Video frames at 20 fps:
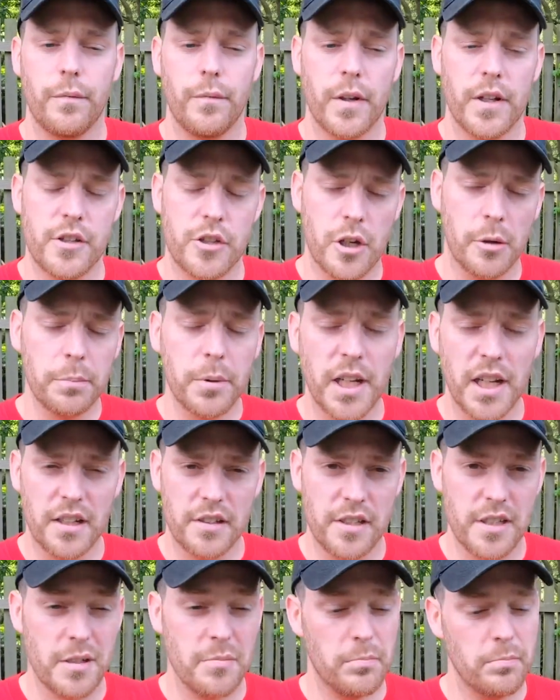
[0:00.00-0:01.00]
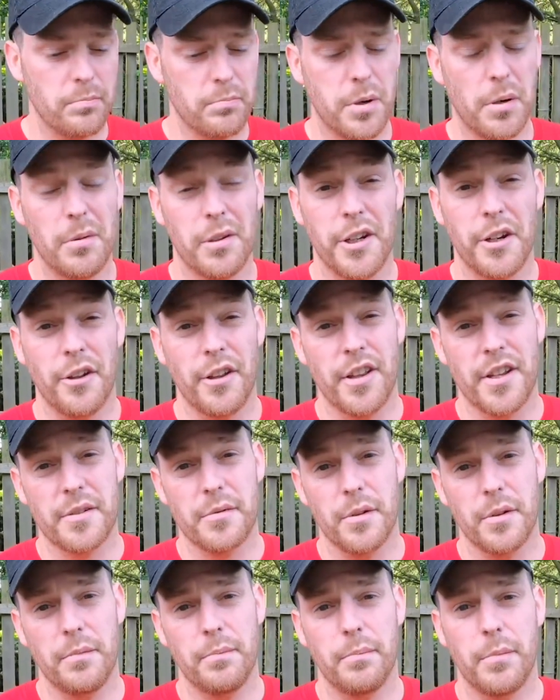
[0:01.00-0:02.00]
In some cases, probably not this
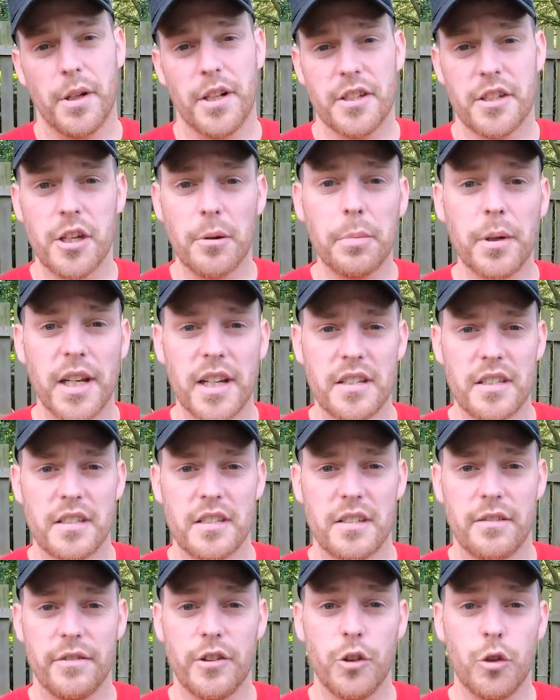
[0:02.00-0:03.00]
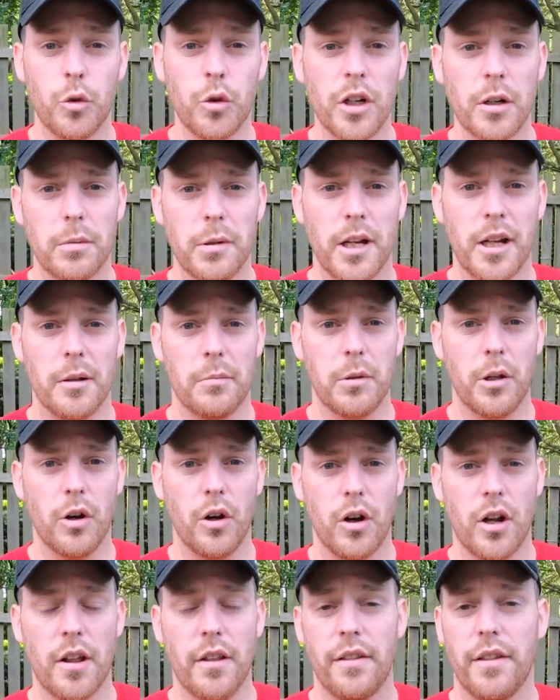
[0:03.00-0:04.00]
one, but in some cases if you don't apply a
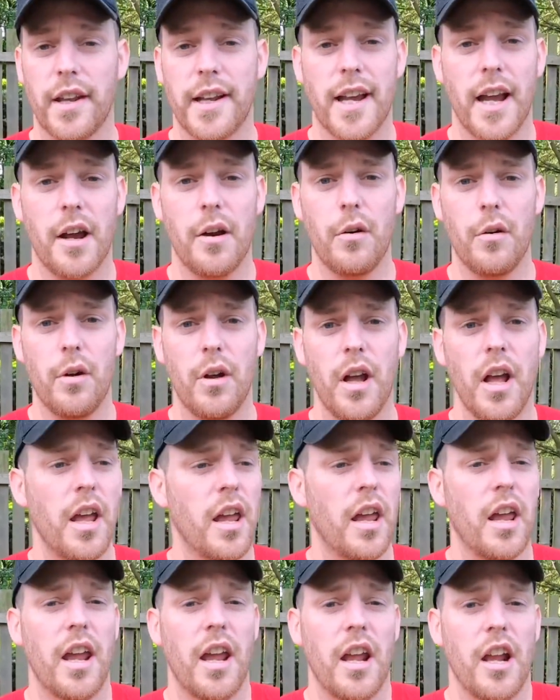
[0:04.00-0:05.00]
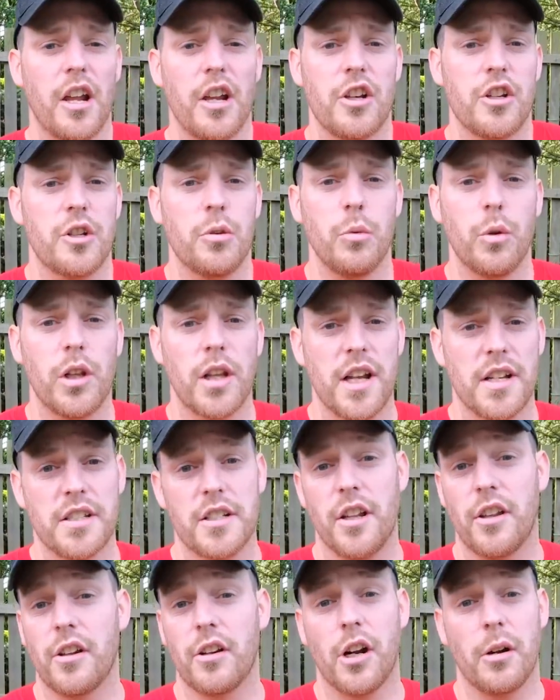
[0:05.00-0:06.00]
block, the cow, she won't last
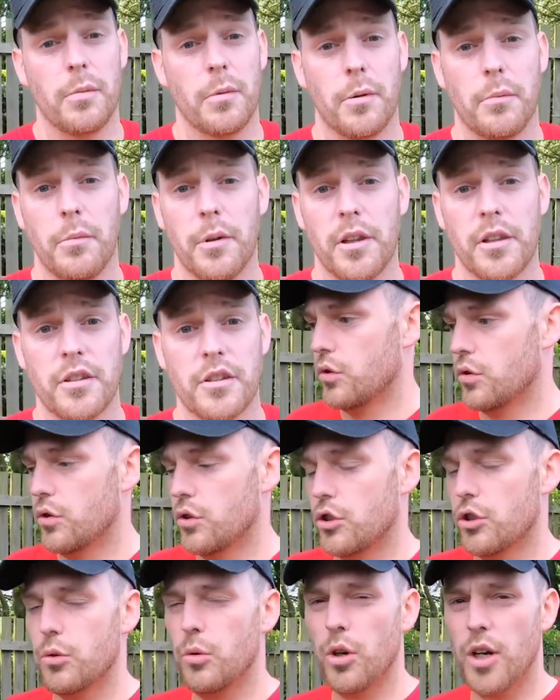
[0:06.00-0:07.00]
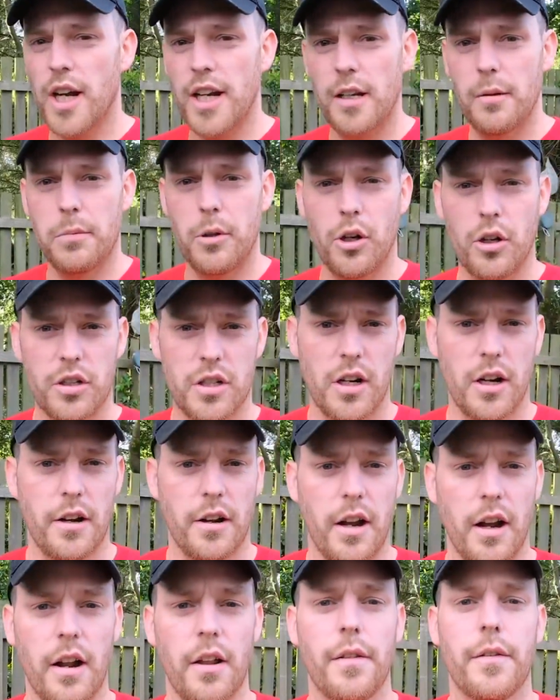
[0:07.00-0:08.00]
another couple of months. So what kind of blocks are
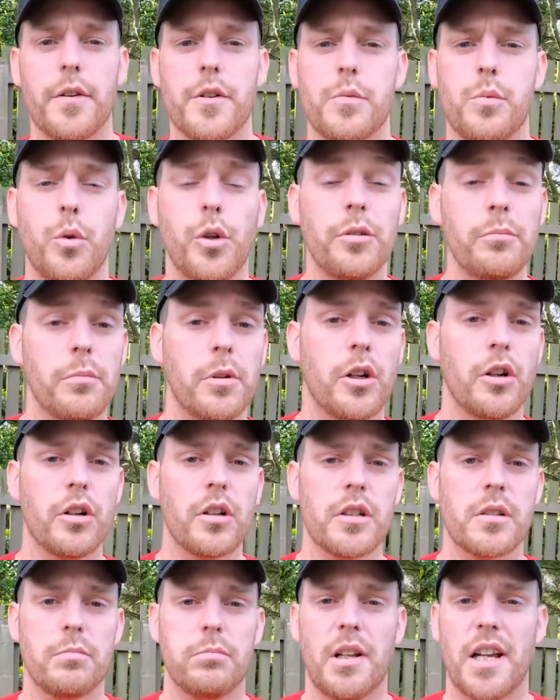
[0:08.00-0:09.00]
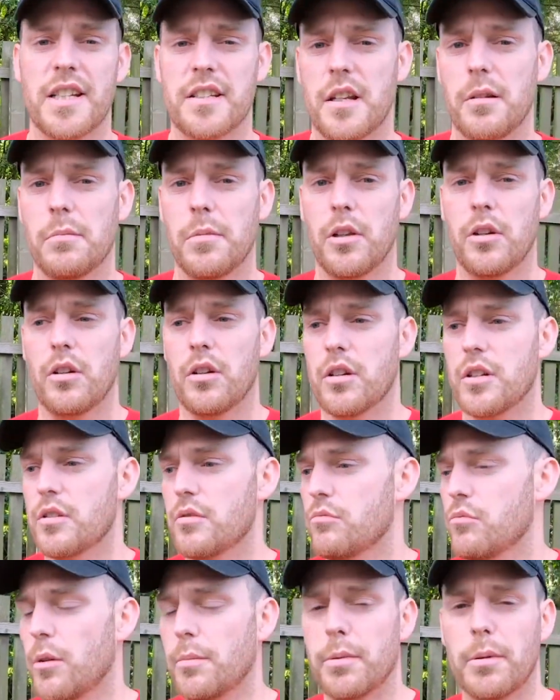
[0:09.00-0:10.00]
there? There's wooden blocks, plastic blocks,
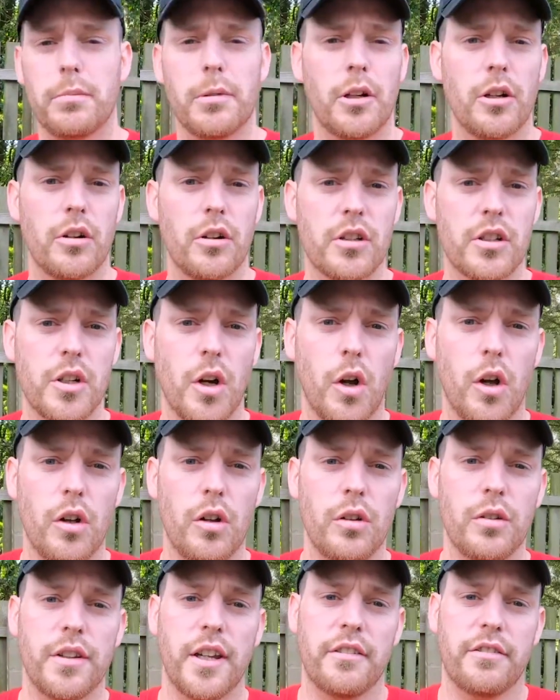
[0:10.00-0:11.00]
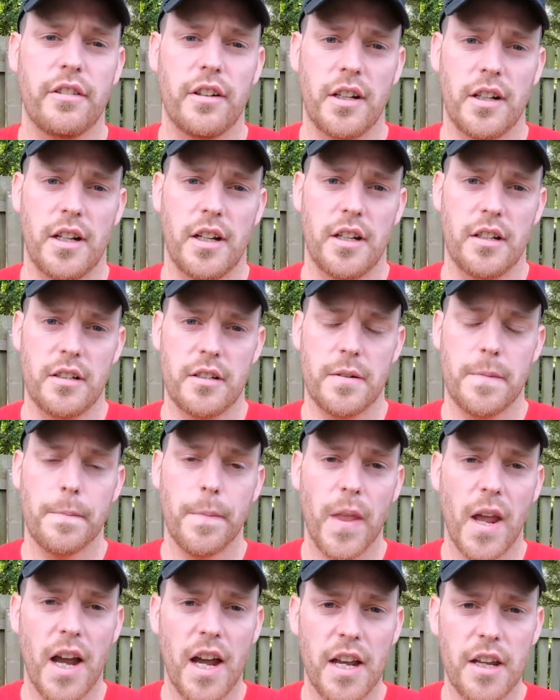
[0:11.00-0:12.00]
rubber blocks, all different kinds.
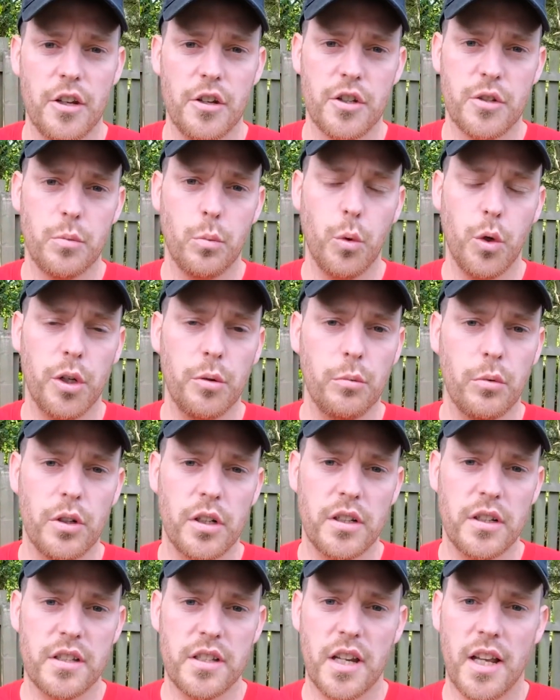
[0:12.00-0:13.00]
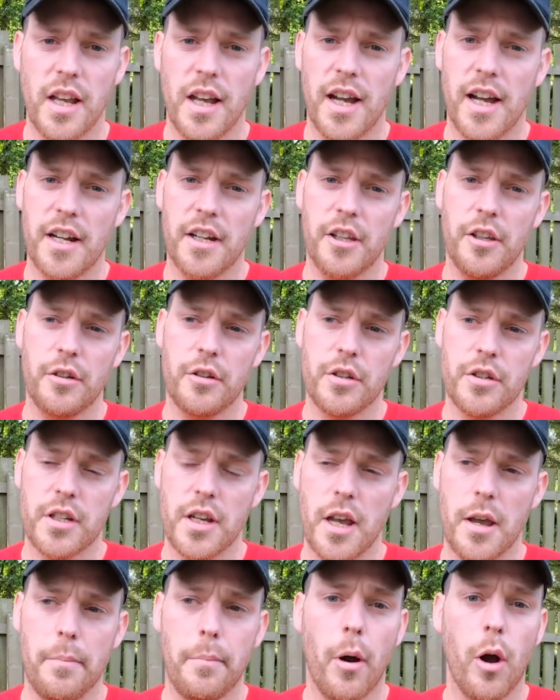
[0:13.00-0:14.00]
I use wooden ones and I use
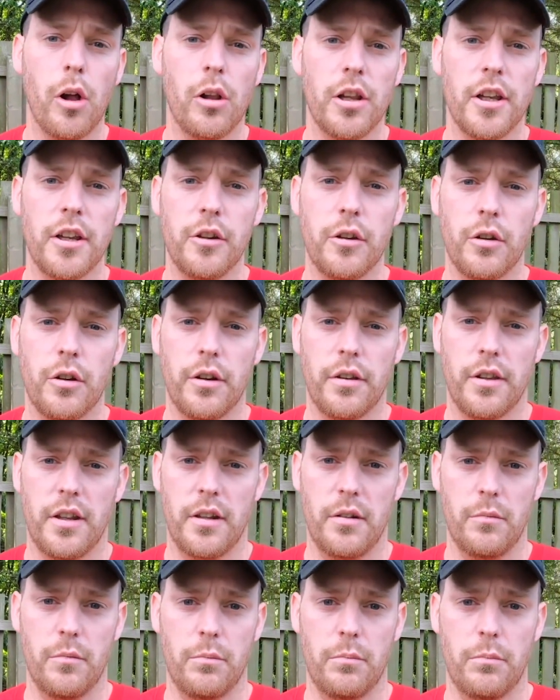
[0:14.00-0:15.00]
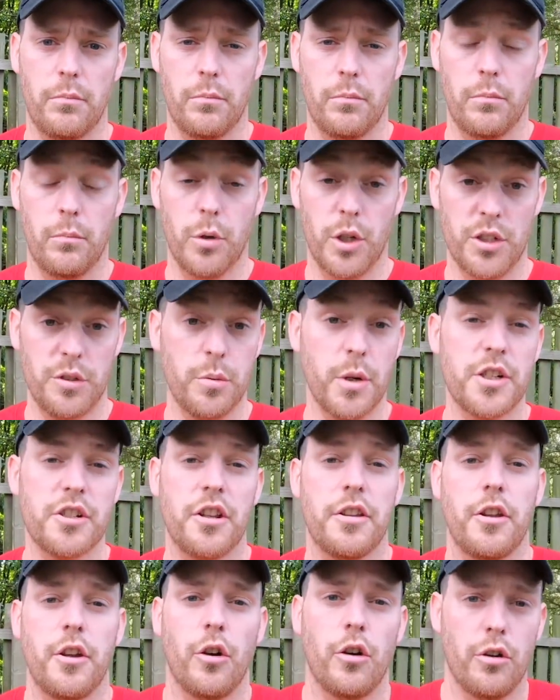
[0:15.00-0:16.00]
polyurethane ones, which
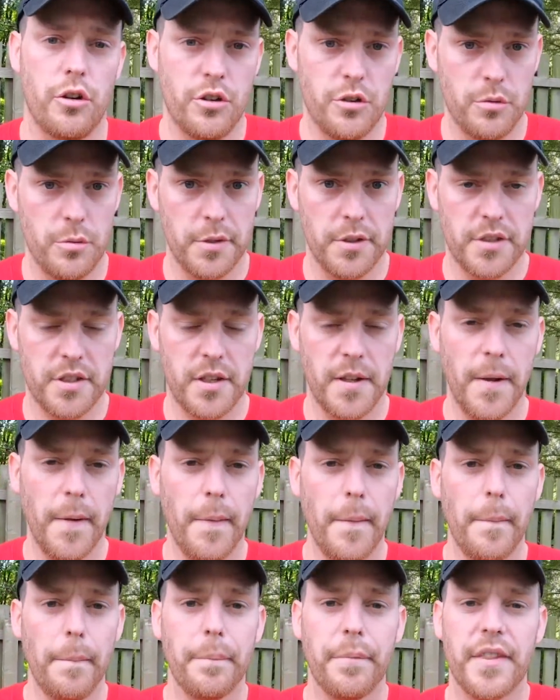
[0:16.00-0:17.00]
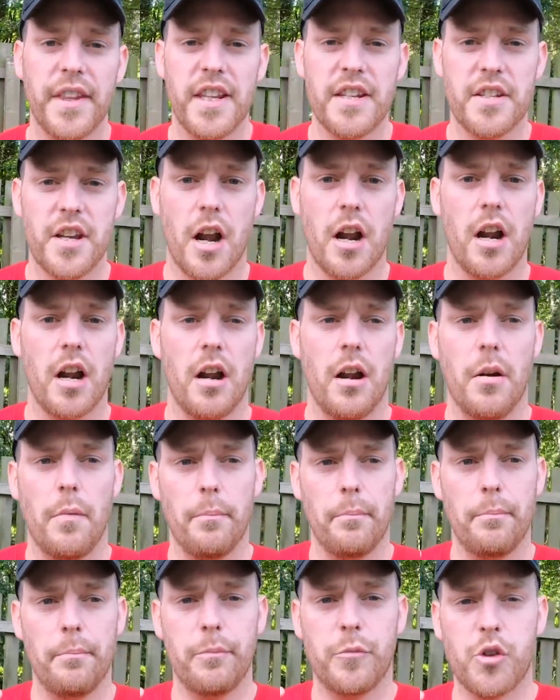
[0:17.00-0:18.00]
are the orange ones. These are
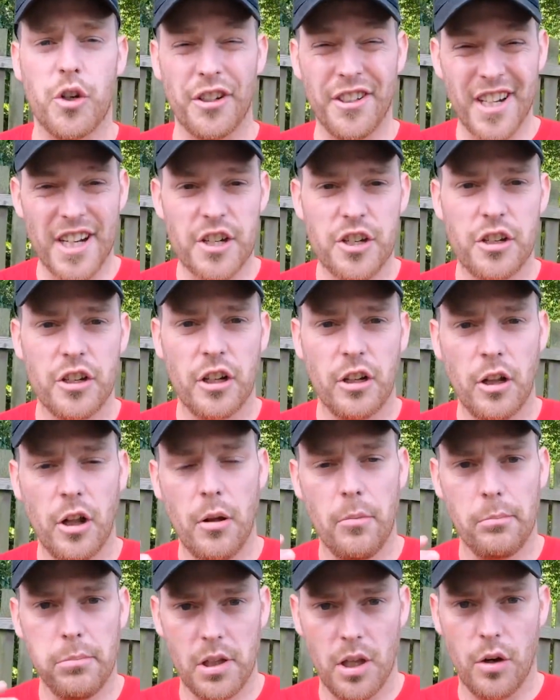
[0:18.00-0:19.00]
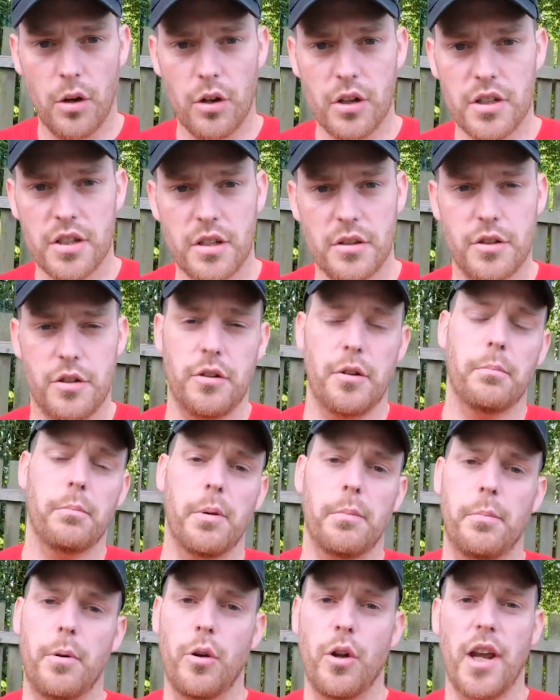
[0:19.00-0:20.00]
traditional blocks, so you can
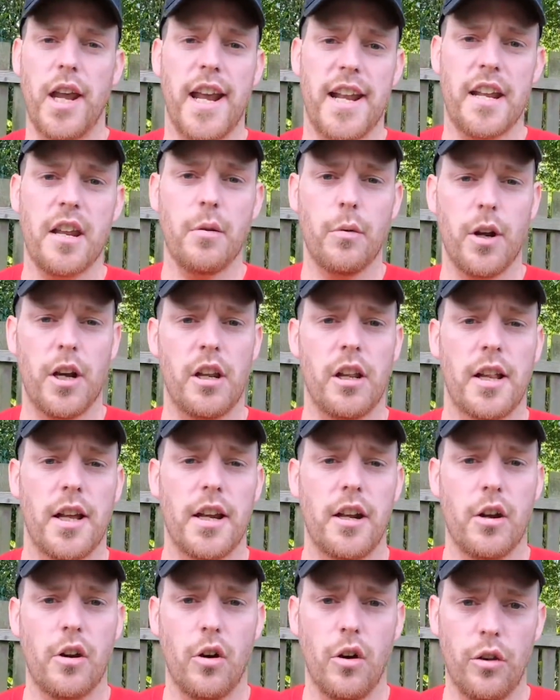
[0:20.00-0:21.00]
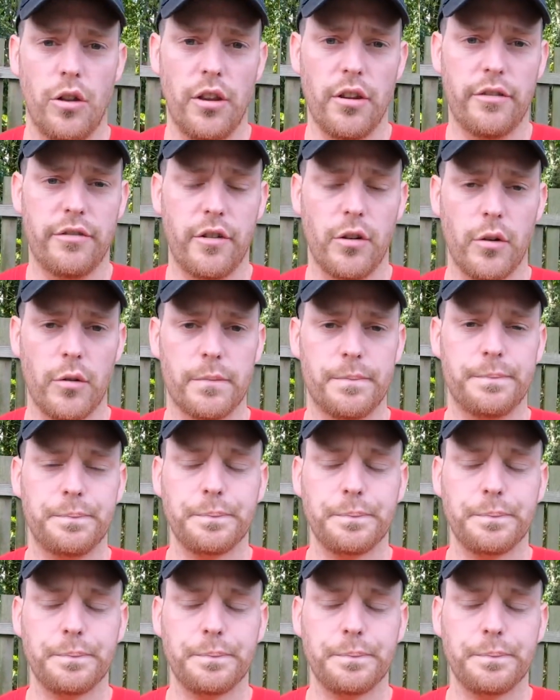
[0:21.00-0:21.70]
be put anywhere you like on the foot.